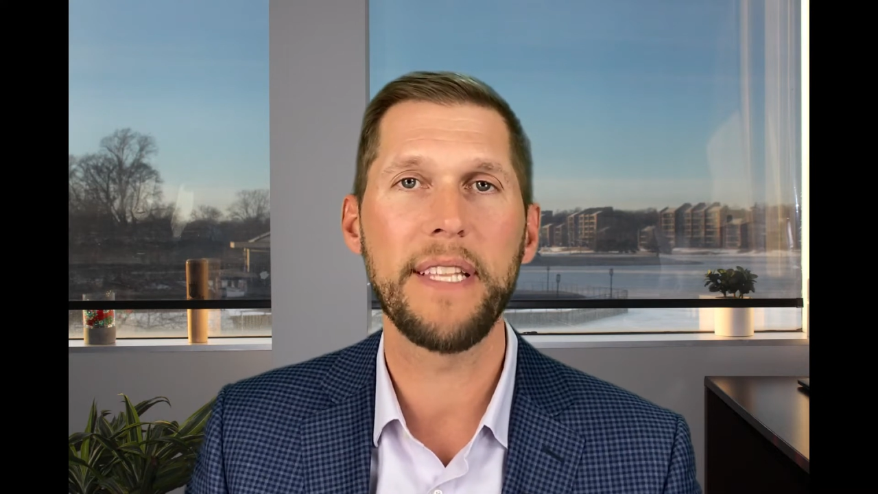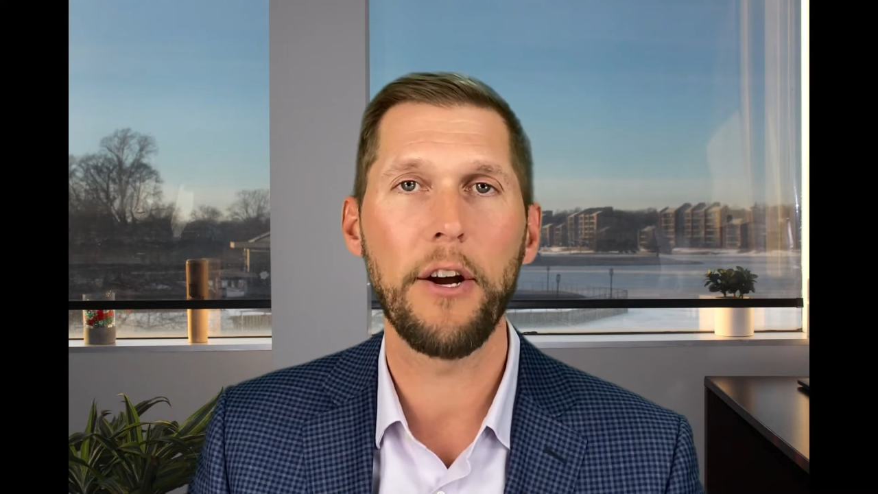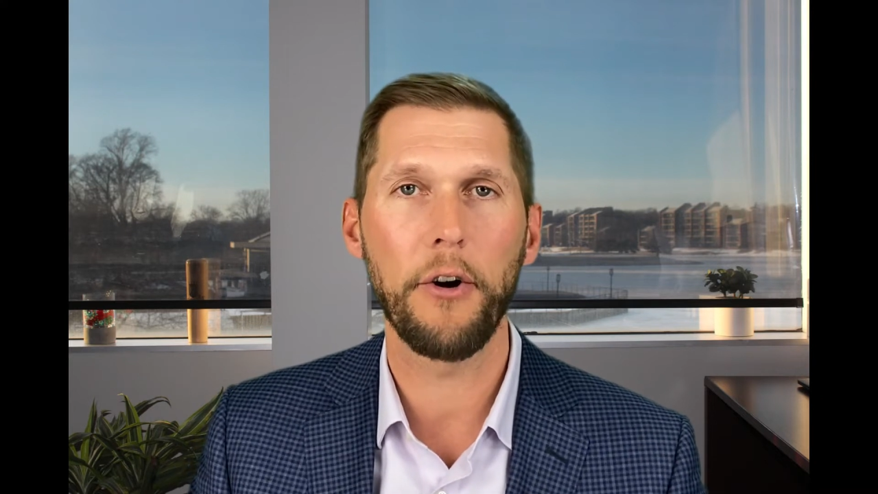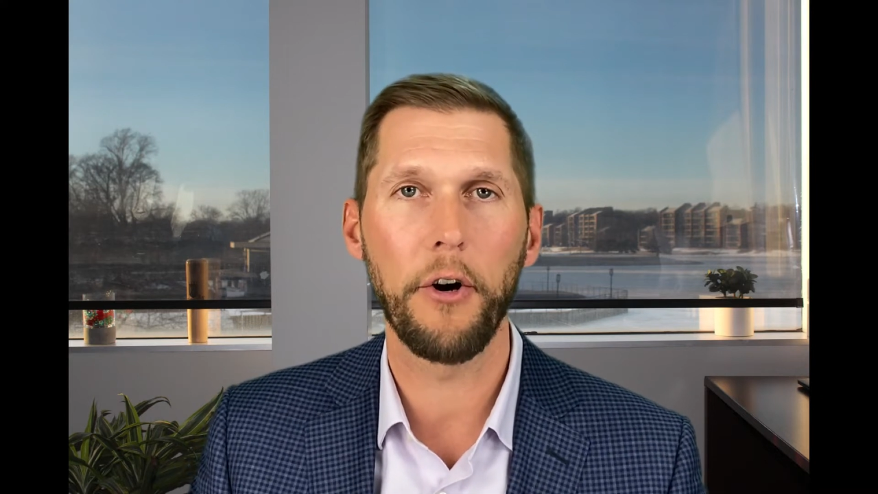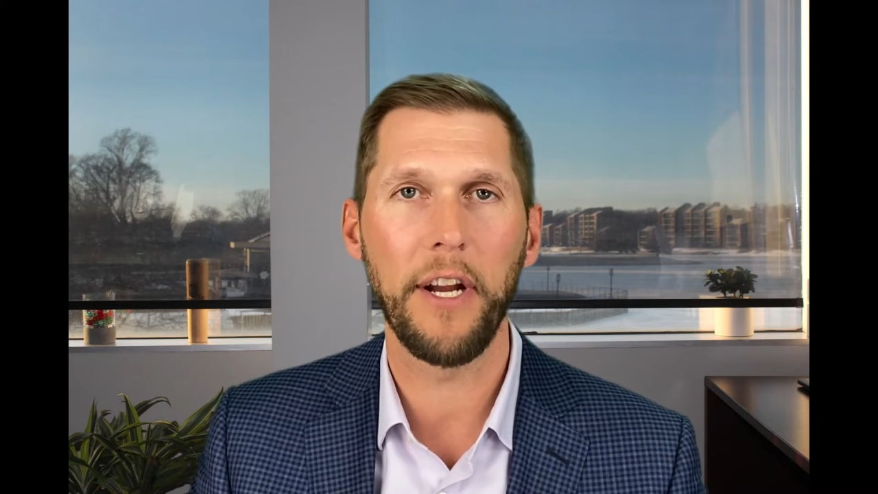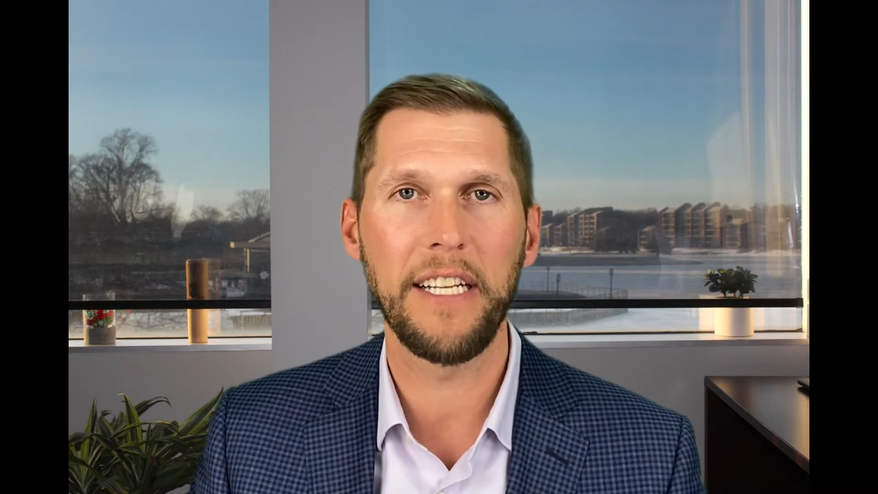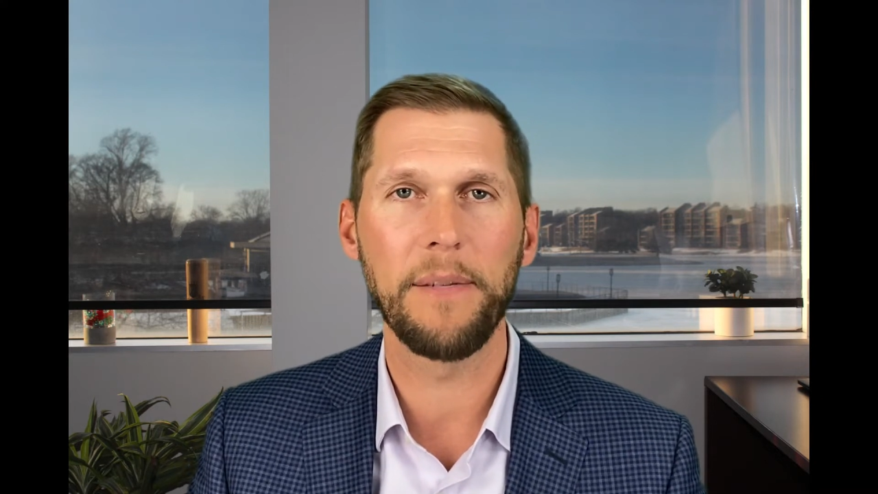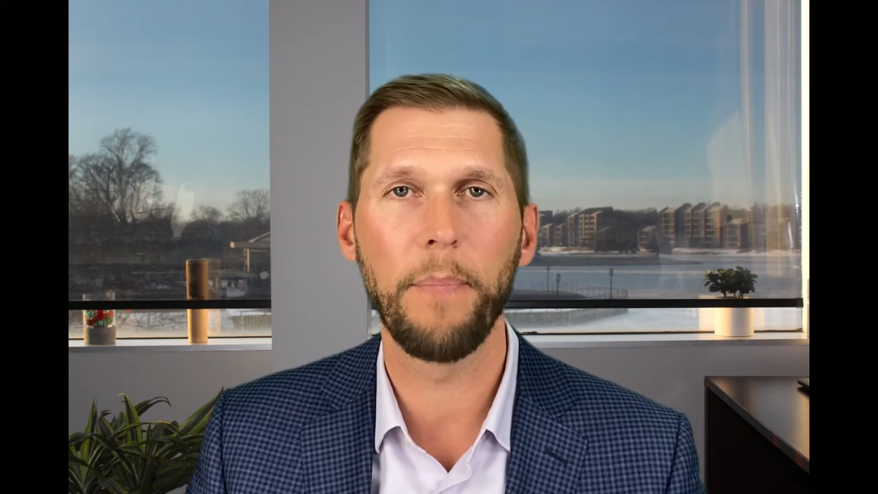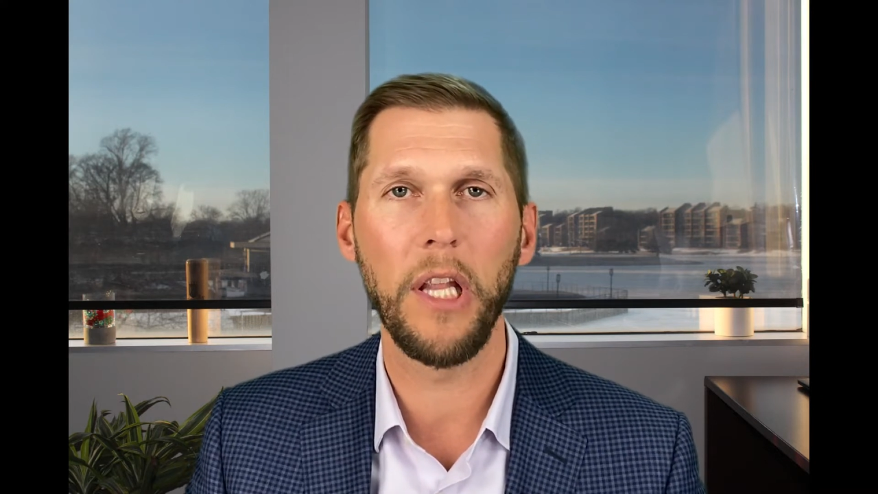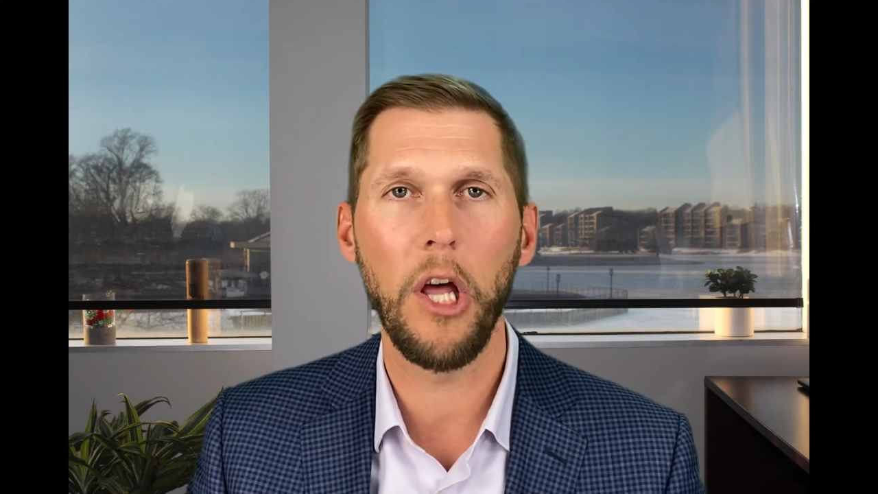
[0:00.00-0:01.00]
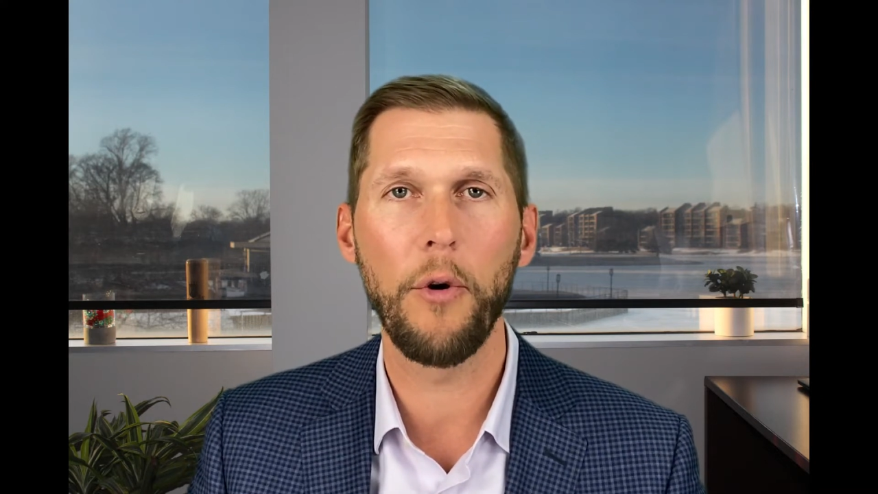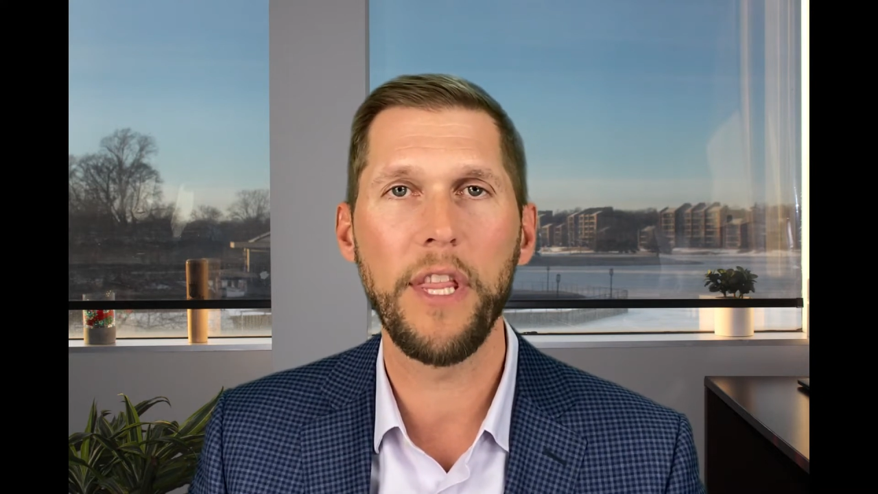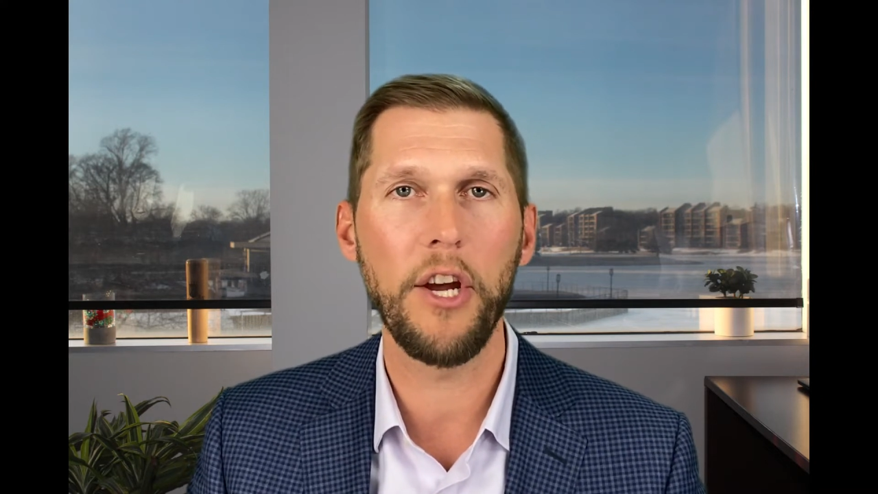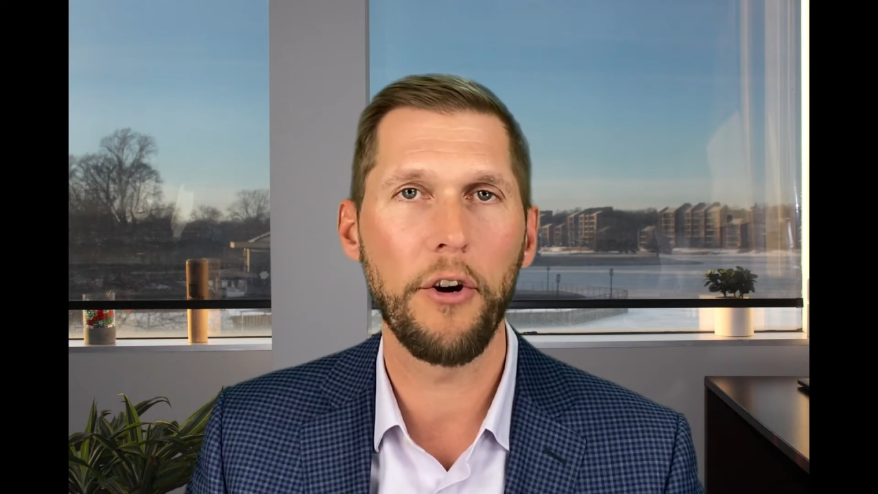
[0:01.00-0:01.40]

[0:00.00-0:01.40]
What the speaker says: their earnings below the